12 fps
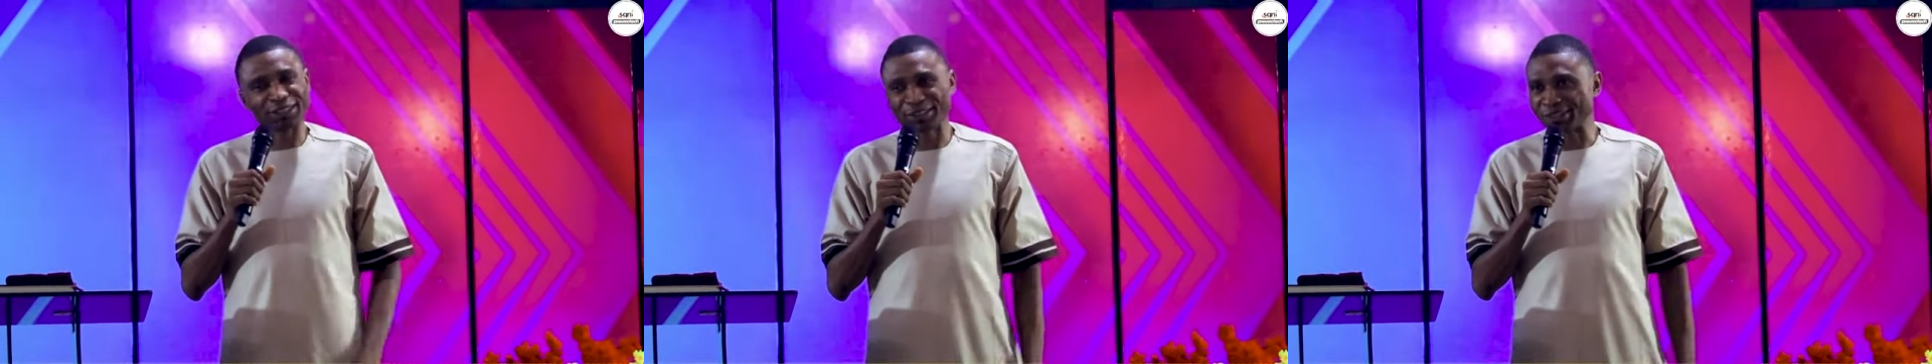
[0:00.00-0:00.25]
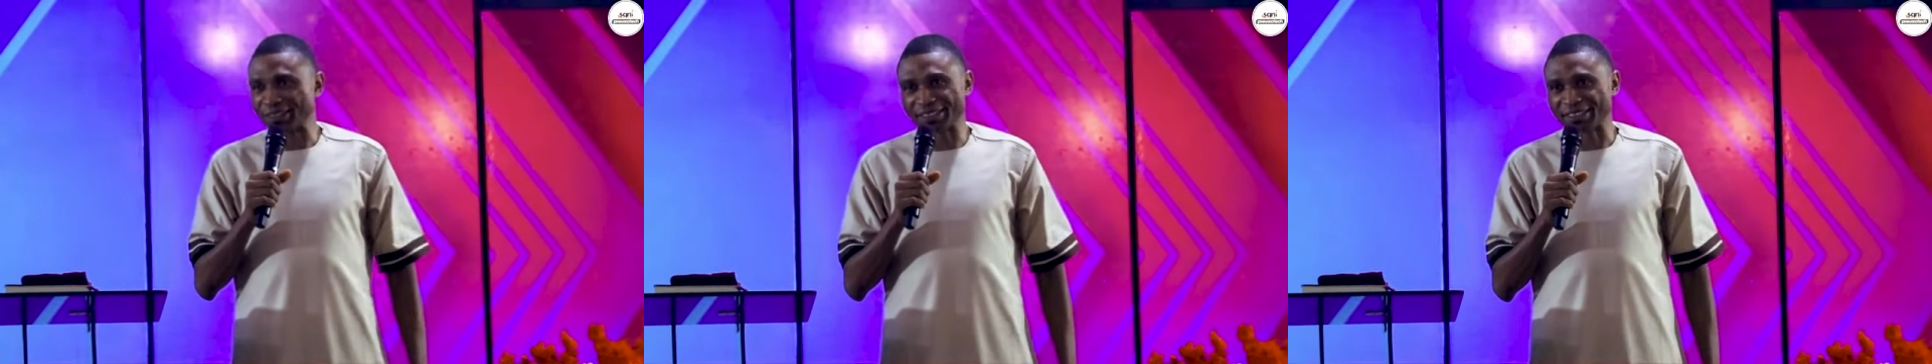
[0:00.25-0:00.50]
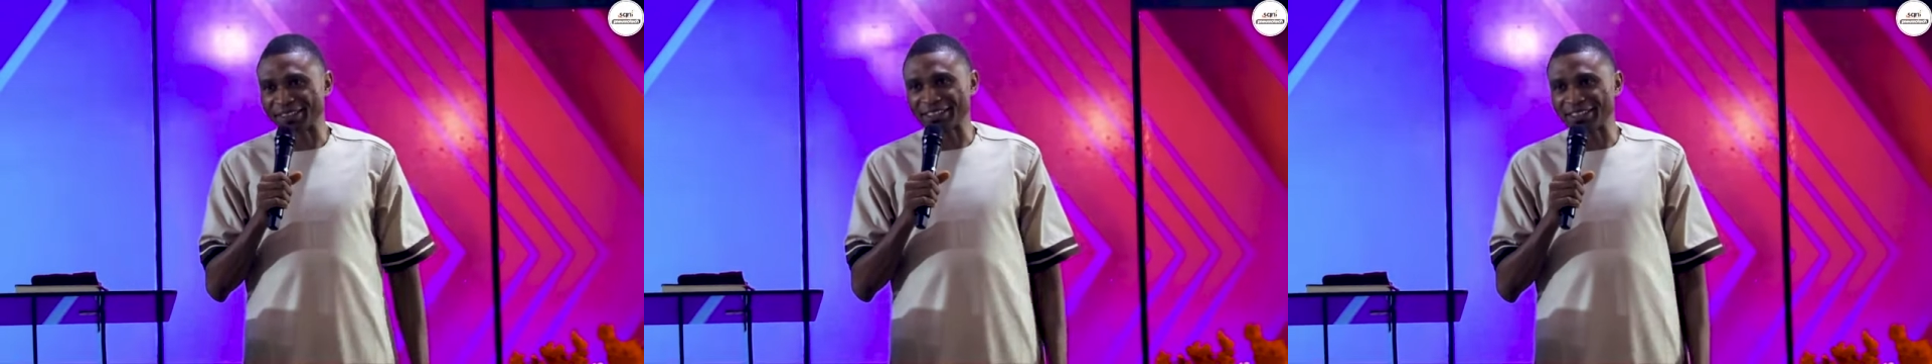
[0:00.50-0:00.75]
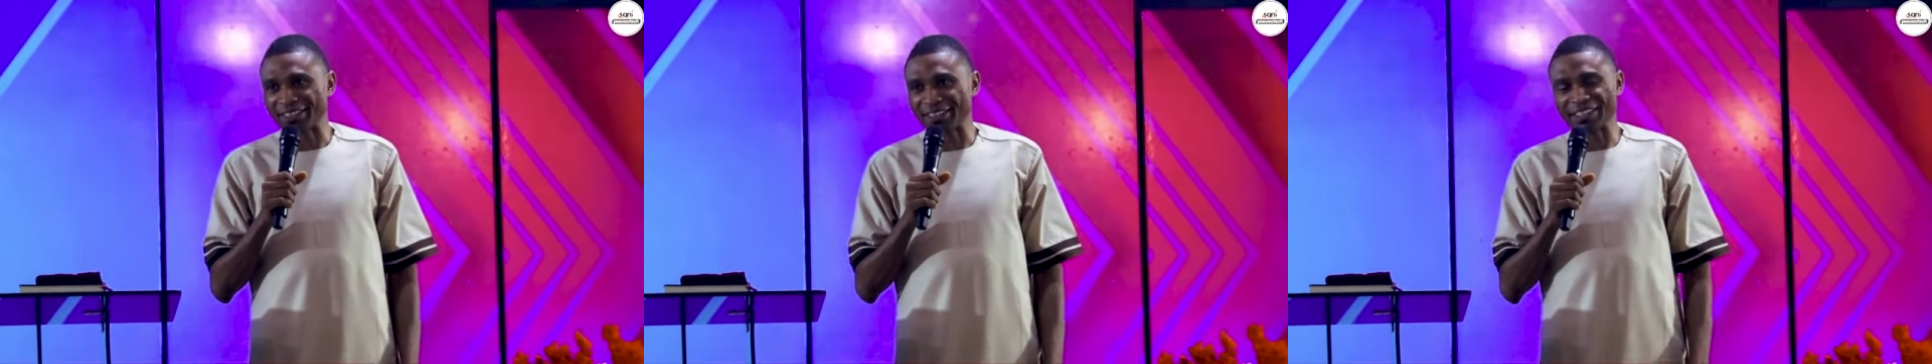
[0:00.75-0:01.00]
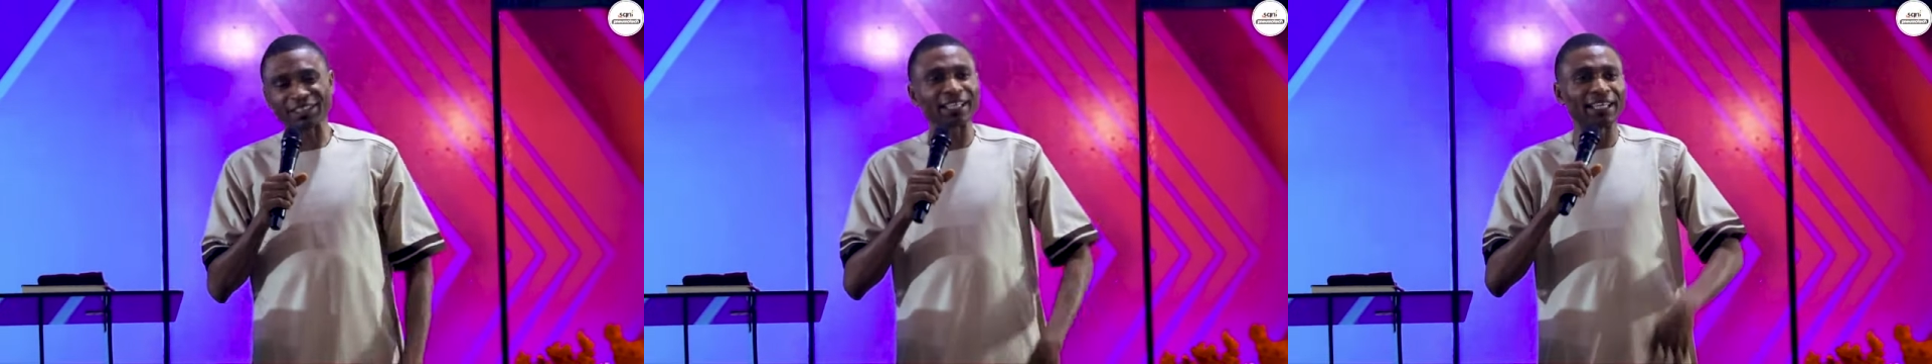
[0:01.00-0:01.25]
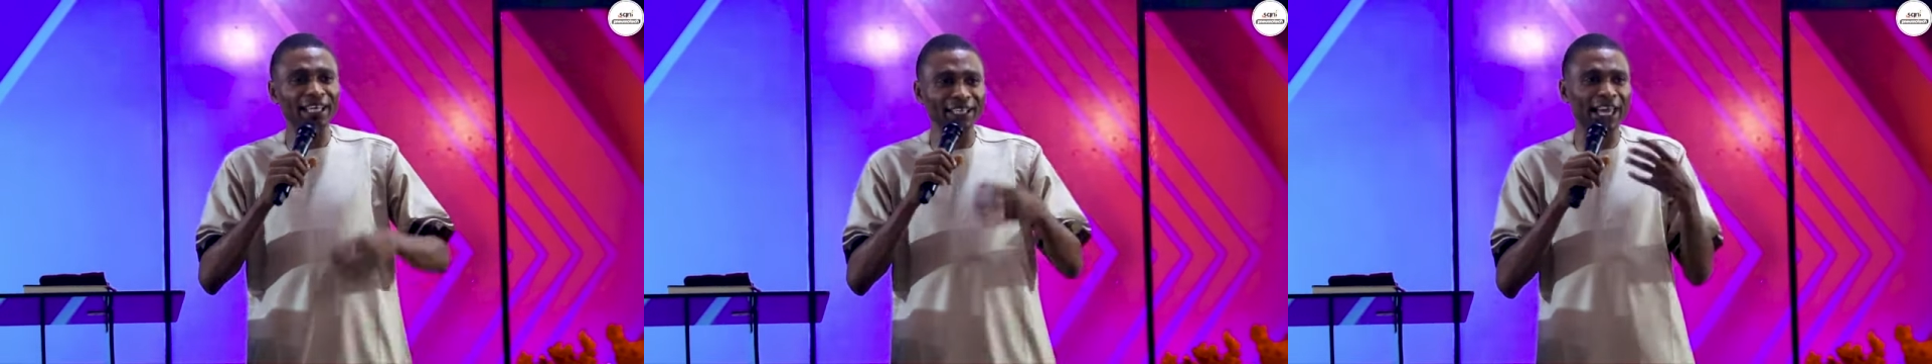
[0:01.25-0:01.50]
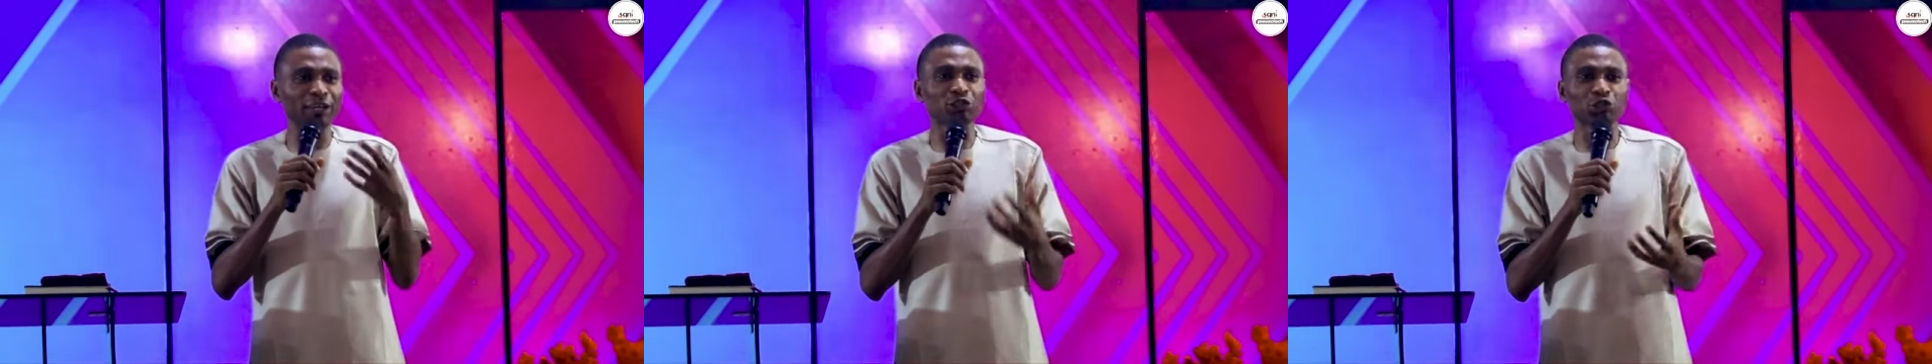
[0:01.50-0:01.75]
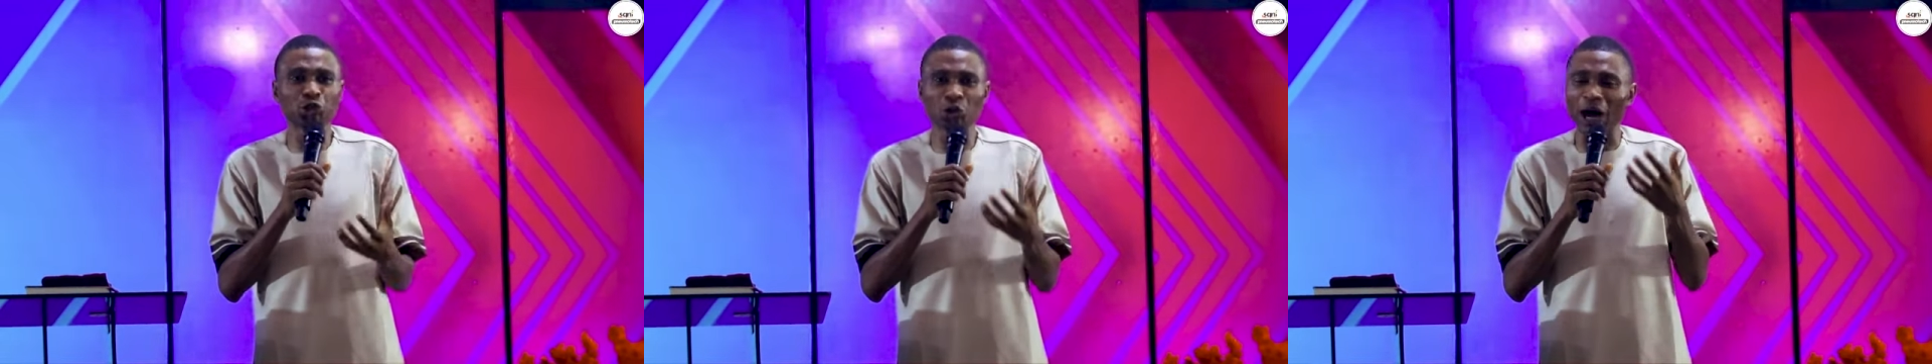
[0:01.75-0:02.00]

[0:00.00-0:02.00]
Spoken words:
No. A true